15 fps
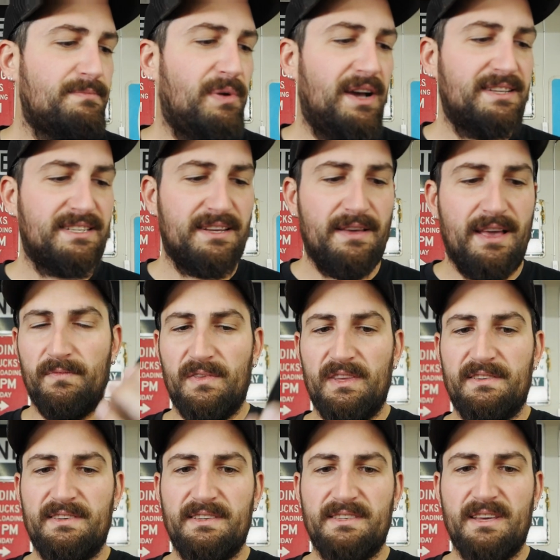But
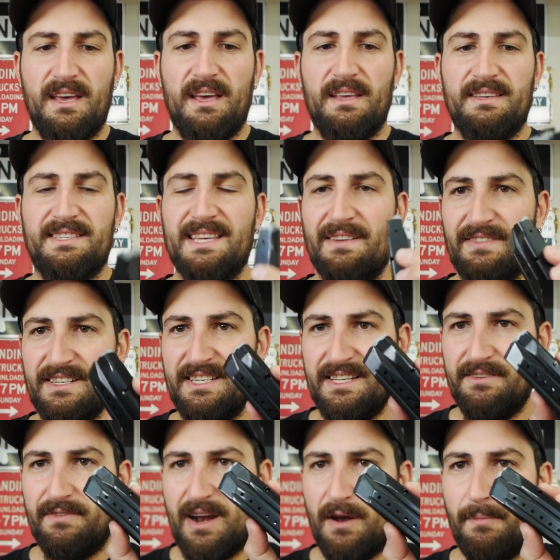this is a
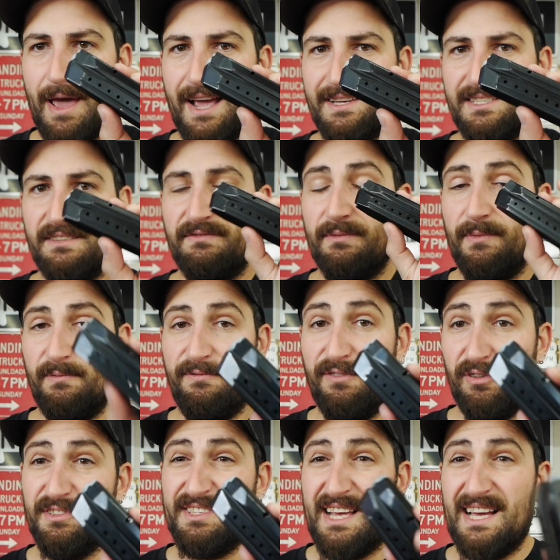17 round magazine from a
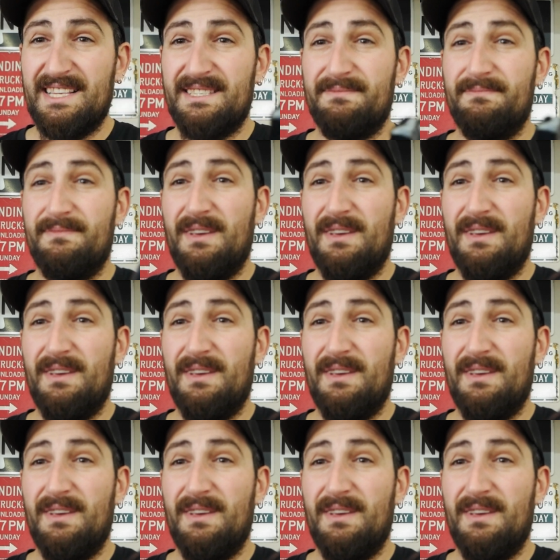full size.